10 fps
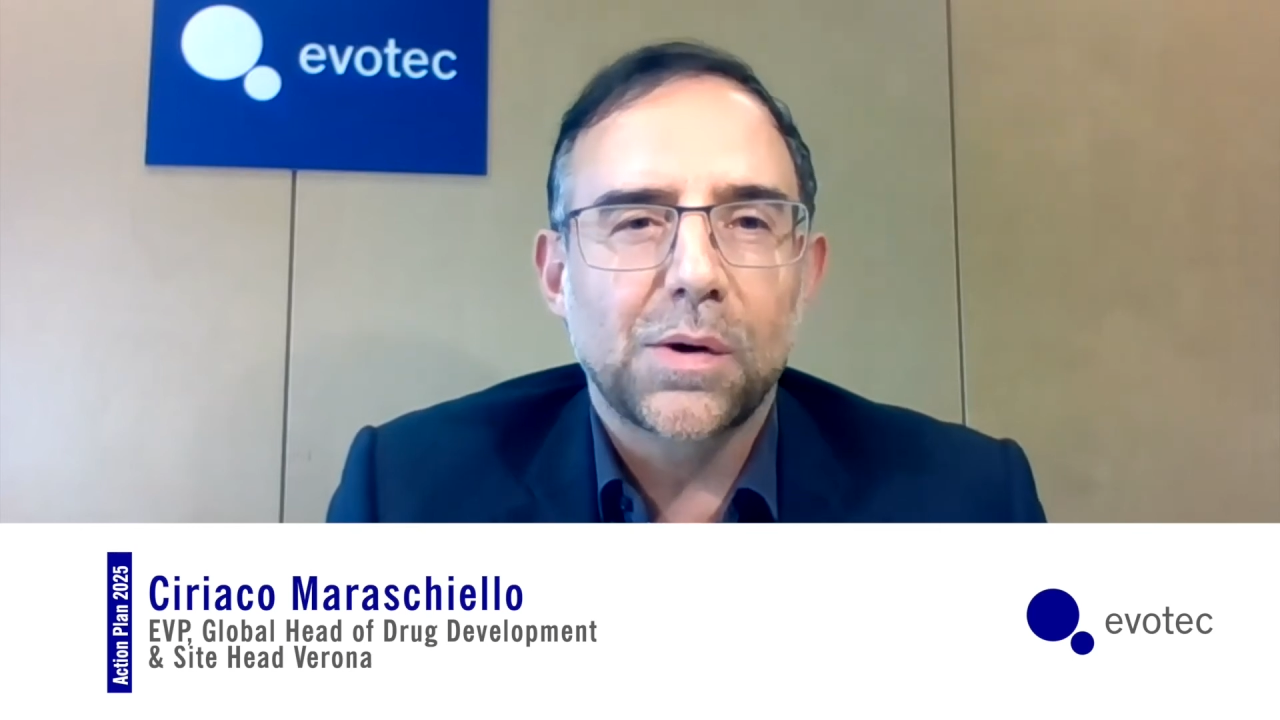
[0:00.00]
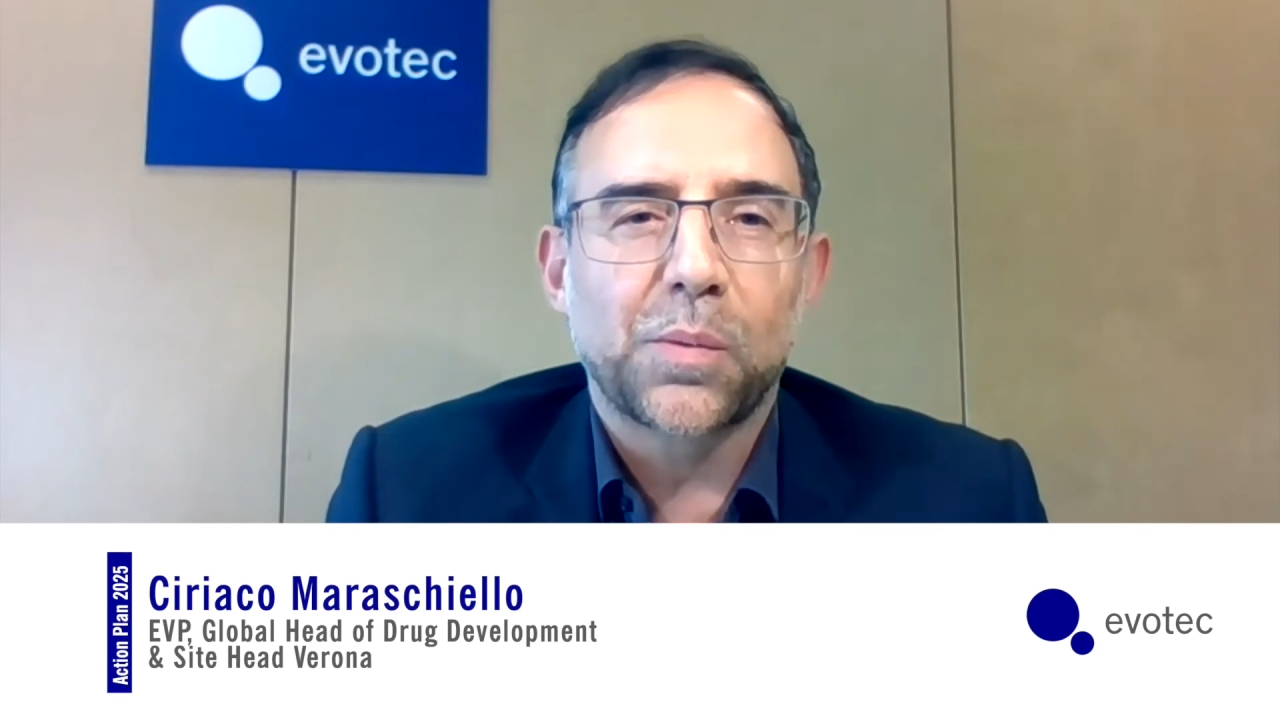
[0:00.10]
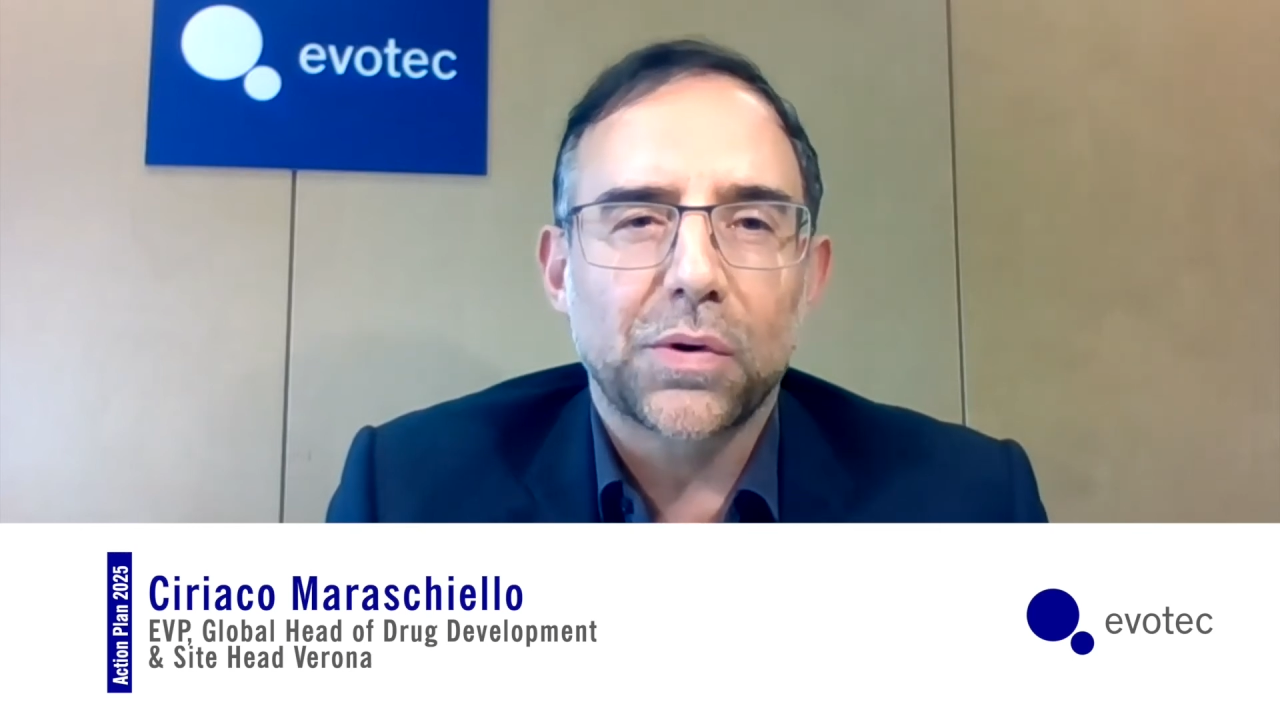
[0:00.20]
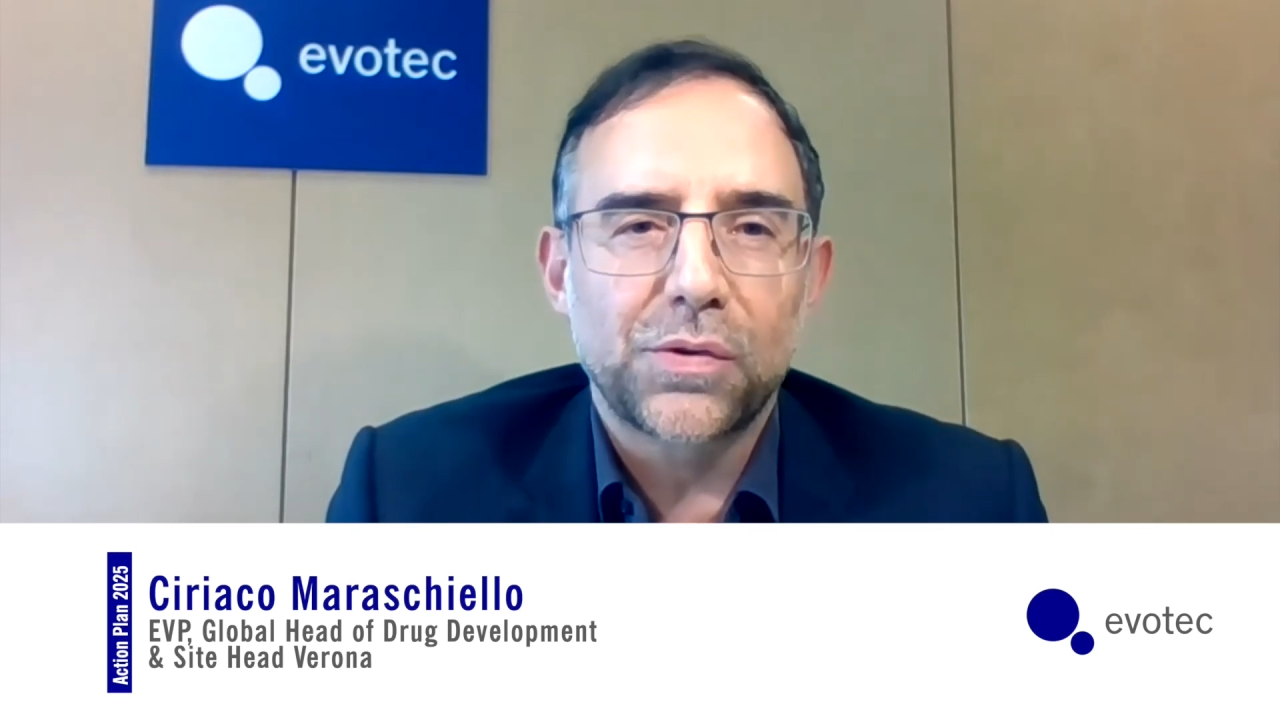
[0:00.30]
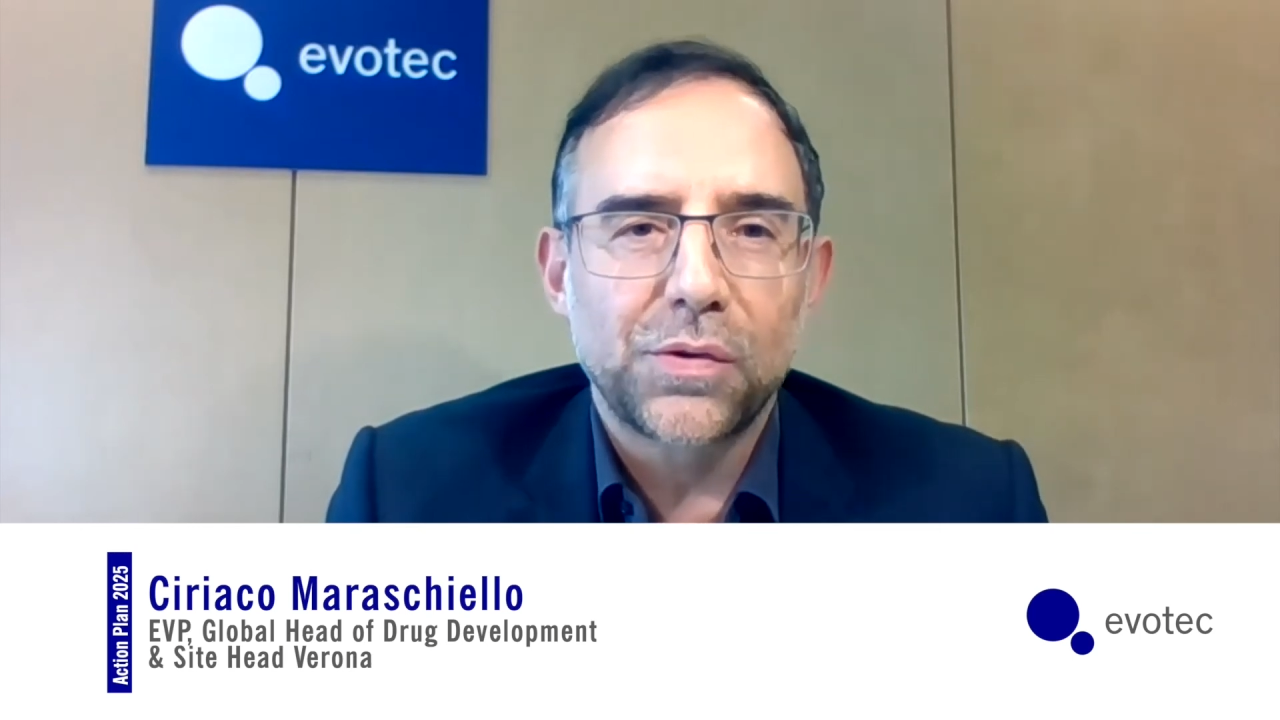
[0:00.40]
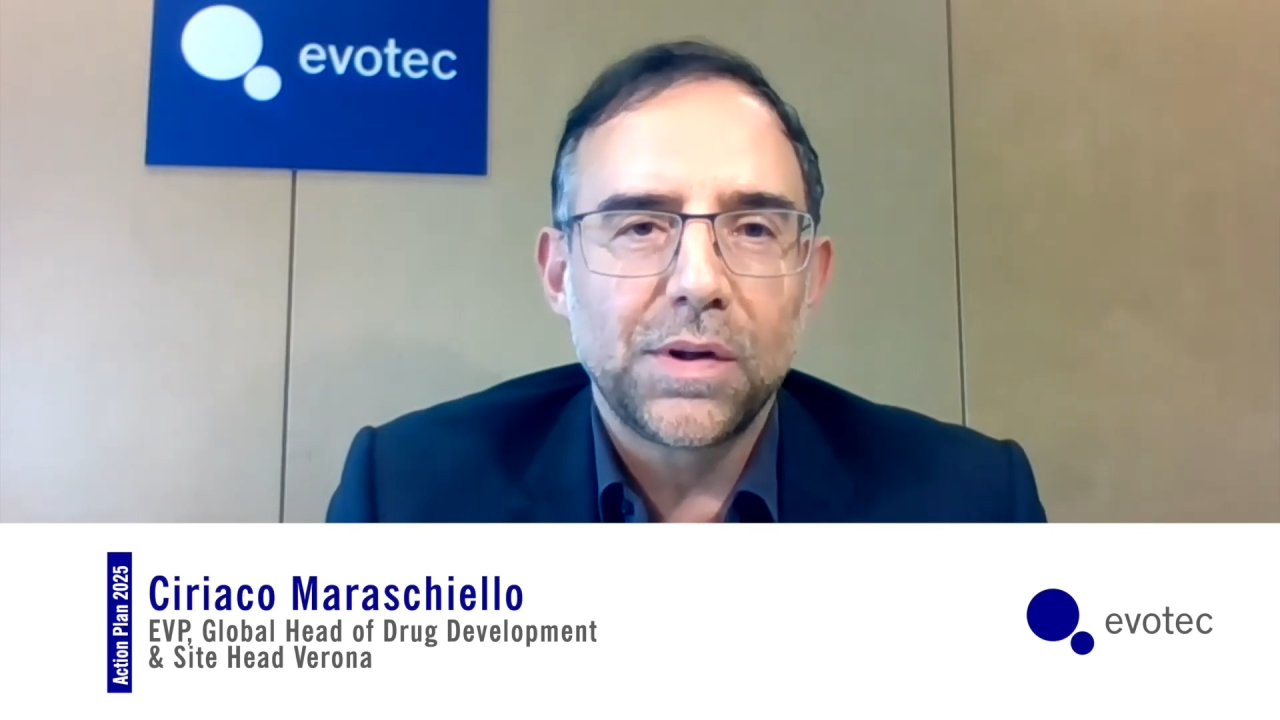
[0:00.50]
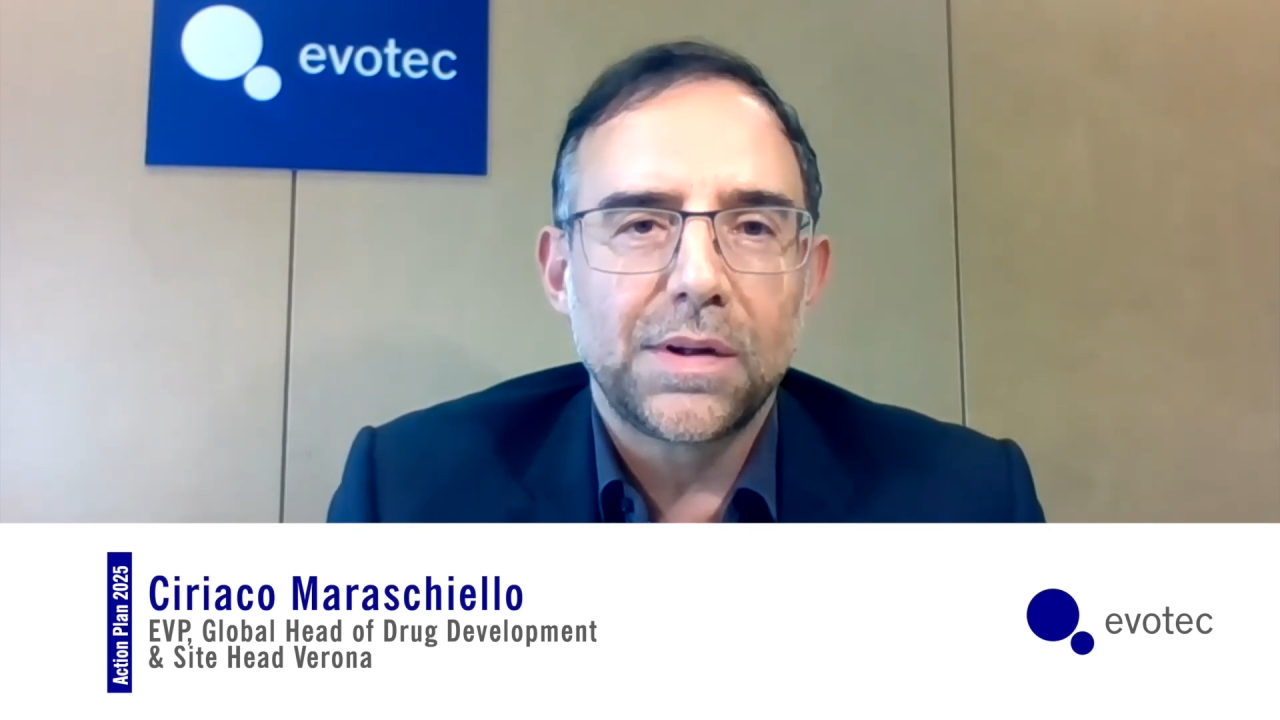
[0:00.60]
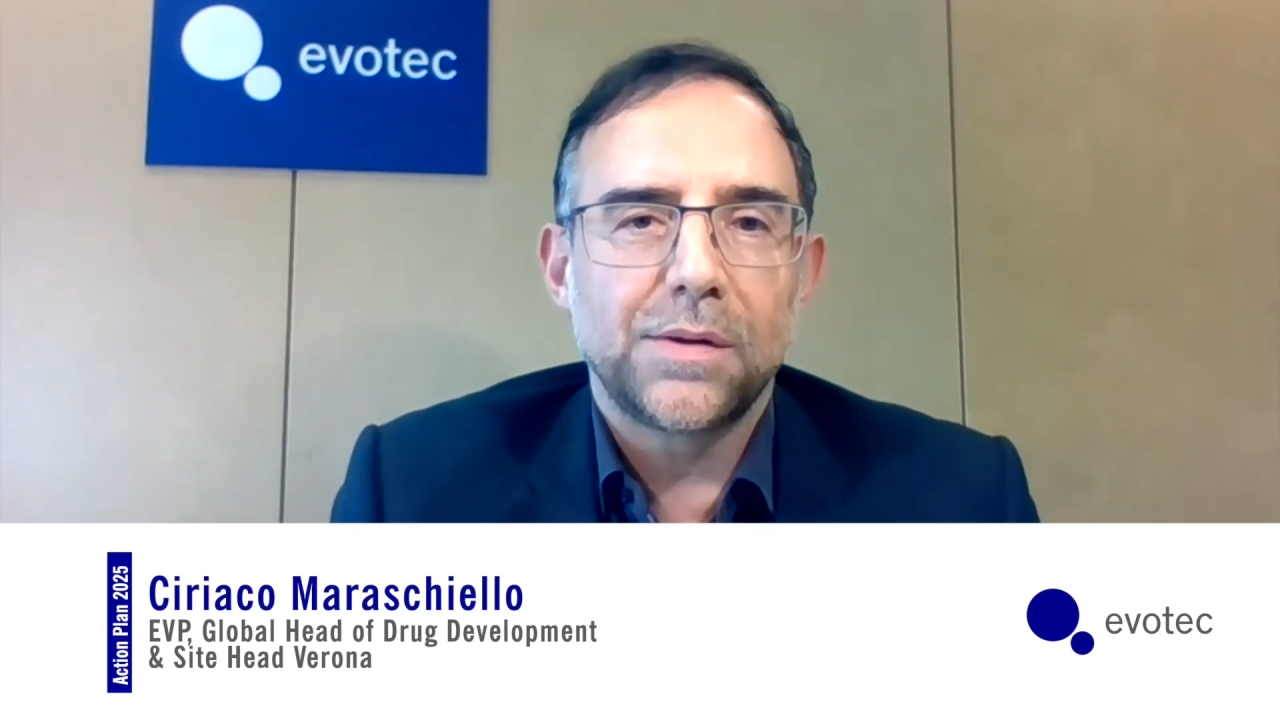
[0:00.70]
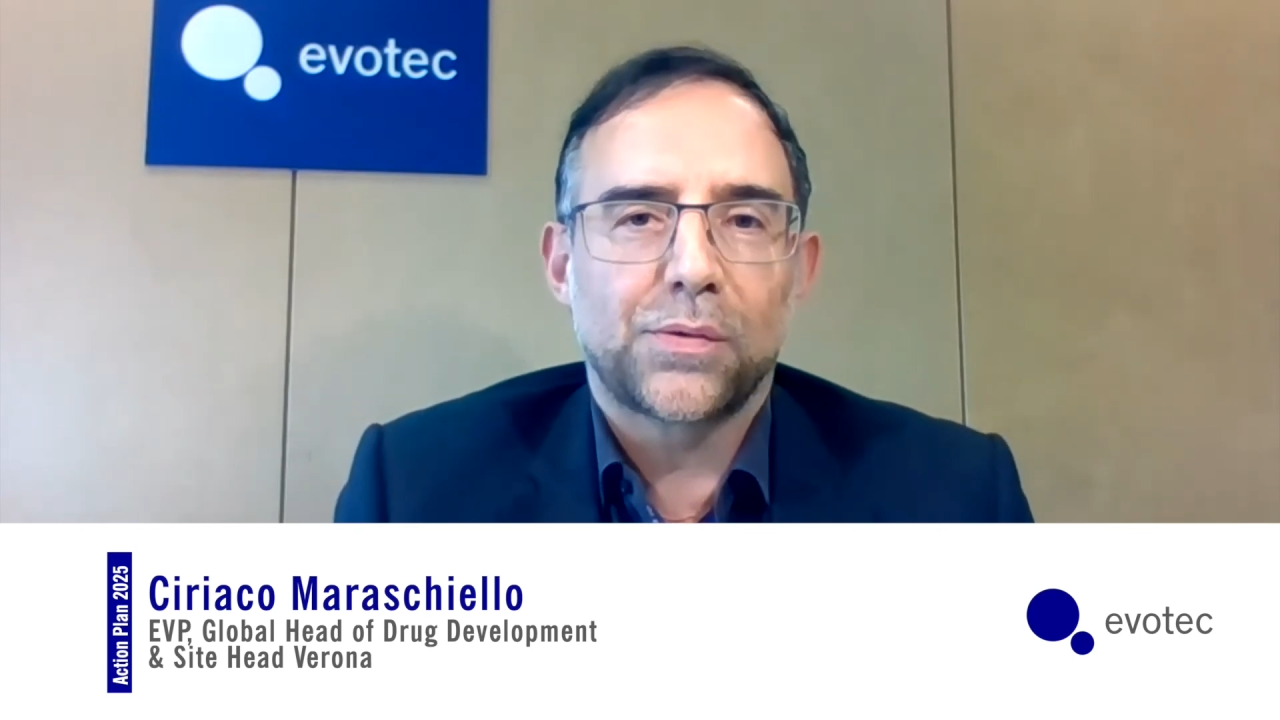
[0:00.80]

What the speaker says: opportunity